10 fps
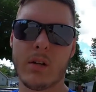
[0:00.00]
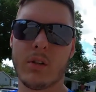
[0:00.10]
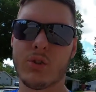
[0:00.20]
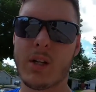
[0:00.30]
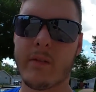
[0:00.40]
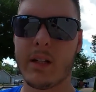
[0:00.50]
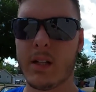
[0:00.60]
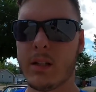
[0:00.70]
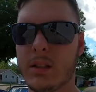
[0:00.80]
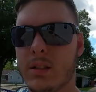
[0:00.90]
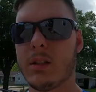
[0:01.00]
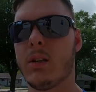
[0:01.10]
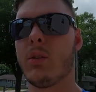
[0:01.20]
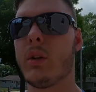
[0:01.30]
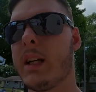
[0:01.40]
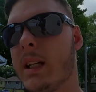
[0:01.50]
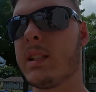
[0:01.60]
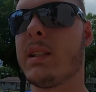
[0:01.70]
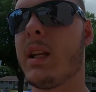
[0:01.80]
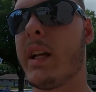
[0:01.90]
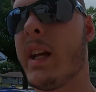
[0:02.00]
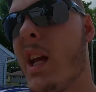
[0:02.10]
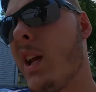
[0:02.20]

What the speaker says: hard and driving nice, so it gets like